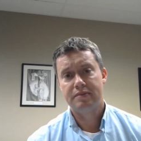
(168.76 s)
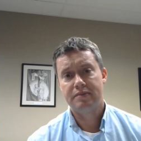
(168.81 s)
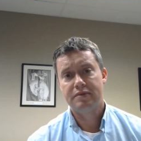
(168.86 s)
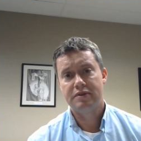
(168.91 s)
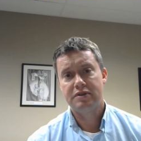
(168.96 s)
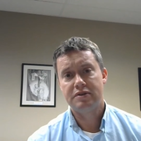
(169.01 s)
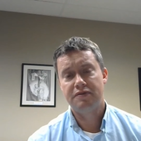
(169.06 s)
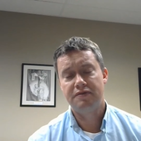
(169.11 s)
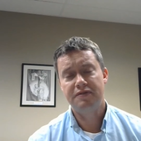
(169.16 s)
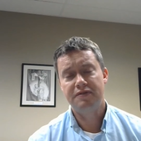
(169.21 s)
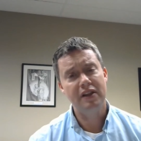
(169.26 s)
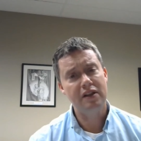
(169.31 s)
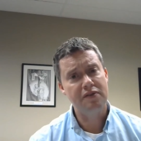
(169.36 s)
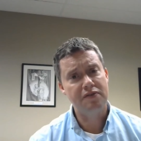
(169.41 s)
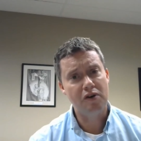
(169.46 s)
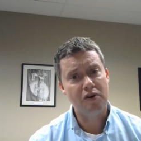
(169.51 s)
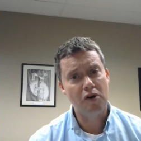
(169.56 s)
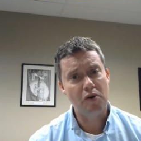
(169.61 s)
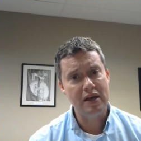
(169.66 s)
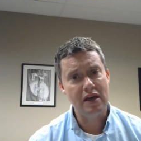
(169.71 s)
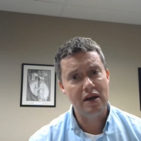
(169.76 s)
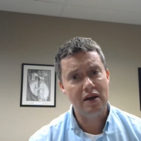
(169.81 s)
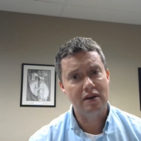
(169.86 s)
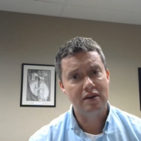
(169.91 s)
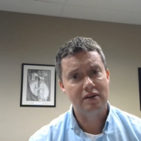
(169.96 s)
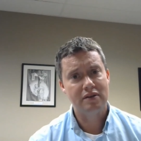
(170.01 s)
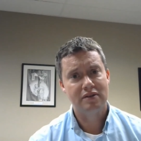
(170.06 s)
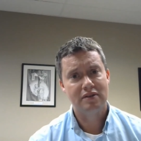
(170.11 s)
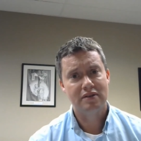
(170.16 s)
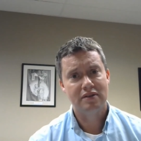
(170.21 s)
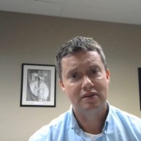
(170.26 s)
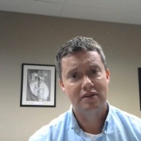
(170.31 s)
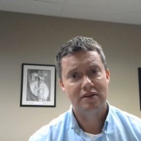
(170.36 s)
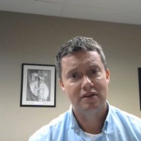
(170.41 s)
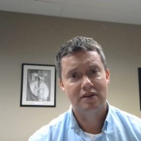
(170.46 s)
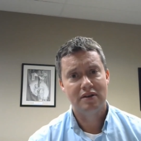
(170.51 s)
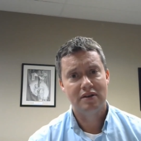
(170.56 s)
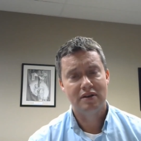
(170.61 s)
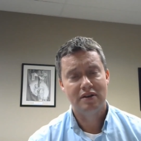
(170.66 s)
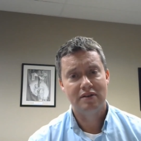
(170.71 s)
So, philophobia,
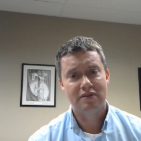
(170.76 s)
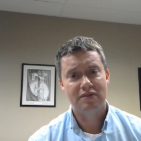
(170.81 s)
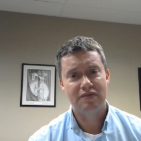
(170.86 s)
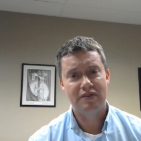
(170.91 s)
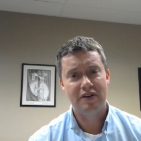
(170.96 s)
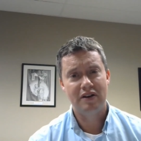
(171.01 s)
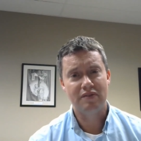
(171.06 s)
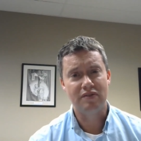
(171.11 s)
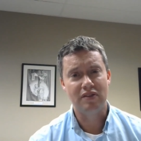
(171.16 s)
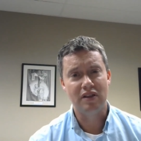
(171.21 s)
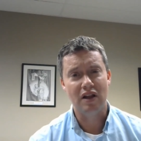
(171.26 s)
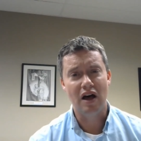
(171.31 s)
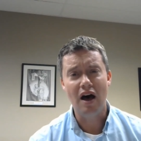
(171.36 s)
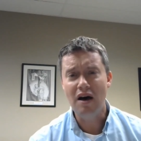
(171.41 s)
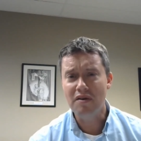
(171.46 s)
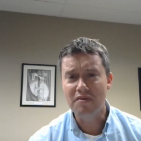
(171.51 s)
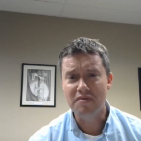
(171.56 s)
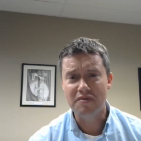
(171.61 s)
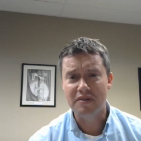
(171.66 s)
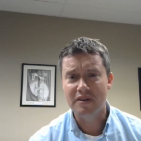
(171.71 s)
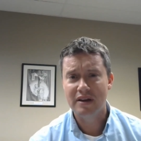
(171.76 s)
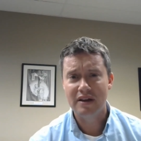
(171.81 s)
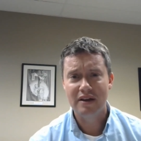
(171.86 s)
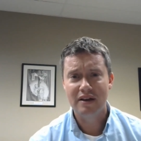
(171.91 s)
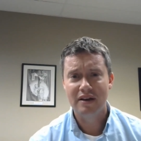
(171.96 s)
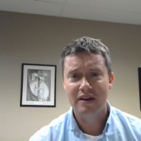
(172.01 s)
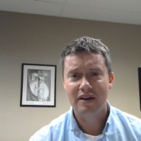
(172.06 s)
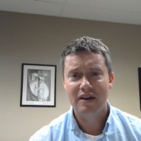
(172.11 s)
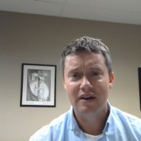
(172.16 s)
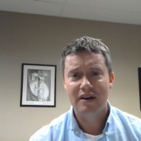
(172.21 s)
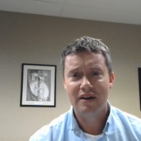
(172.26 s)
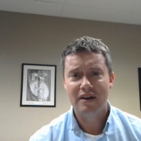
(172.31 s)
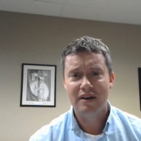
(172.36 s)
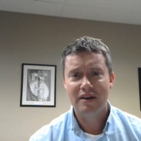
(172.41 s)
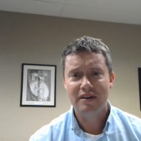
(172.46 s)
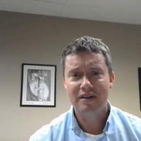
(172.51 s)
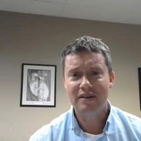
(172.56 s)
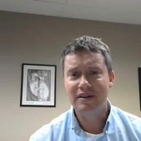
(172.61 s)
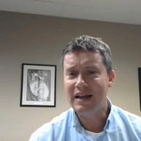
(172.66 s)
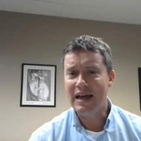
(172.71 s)
fear of love.
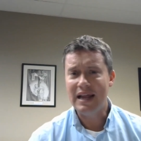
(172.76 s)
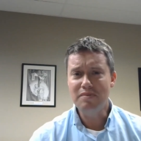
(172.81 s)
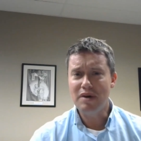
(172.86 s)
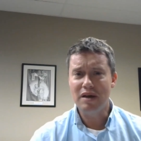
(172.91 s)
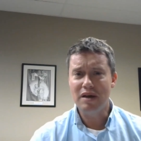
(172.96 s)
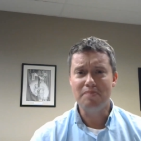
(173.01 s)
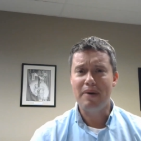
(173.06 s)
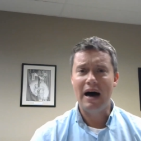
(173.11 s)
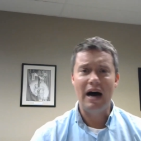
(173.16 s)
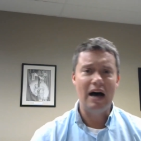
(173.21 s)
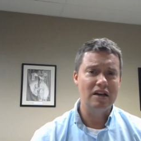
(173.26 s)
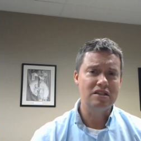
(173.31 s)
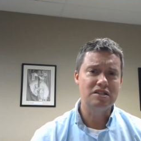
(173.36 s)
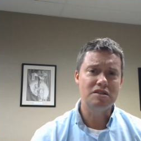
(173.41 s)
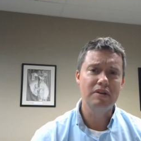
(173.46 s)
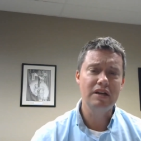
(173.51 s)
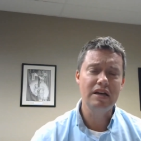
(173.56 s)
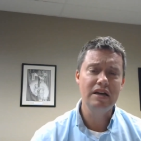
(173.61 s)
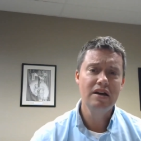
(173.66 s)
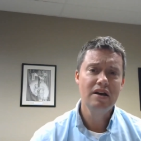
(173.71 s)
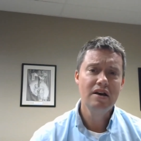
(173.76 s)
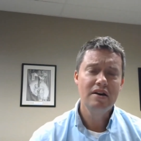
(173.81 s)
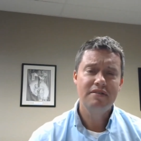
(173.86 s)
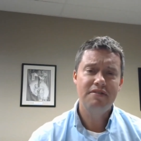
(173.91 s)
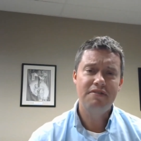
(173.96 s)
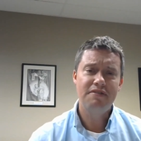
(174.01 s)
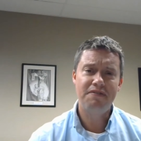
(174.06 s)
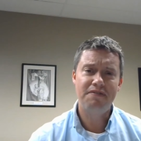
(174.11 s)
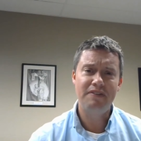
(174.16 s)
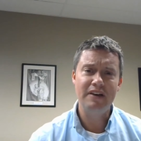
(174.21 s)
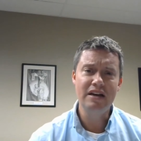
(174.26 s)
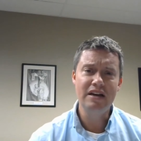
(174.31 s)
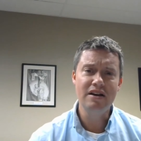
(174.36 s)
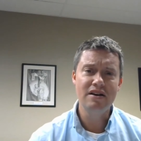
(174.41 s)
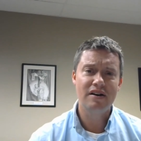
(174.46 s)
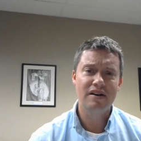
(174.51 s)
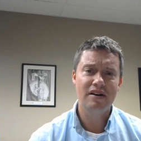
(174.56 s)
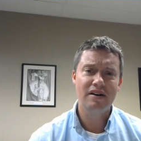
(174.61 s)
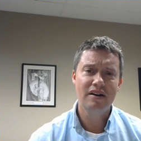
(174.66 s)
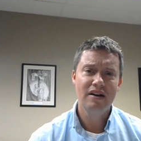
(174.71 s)
Could anybody possibly
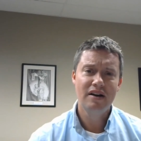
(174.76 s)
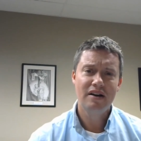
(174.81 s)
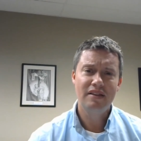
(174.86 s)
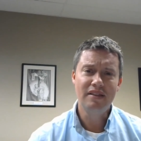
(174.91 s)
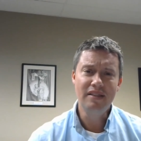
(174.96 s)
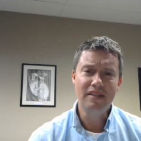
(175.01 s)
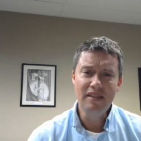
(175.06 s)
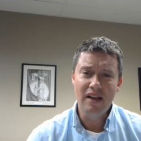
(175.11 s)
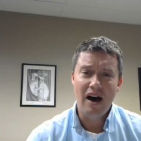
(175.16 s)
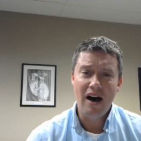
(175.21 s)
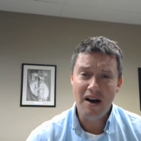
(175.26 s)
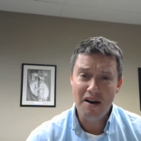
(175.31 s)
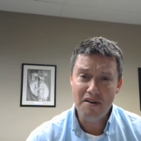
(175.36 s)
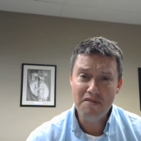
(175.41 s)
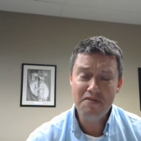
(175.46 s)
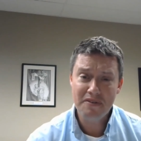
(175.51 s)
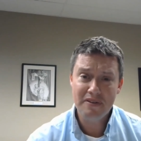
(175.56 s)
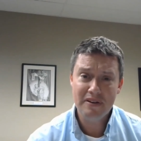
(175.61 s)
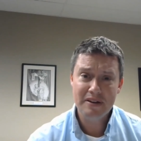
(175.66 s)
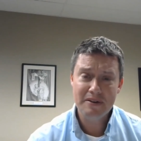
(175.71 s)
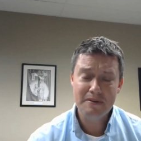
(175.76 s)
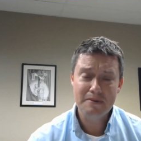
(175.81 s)
fear love?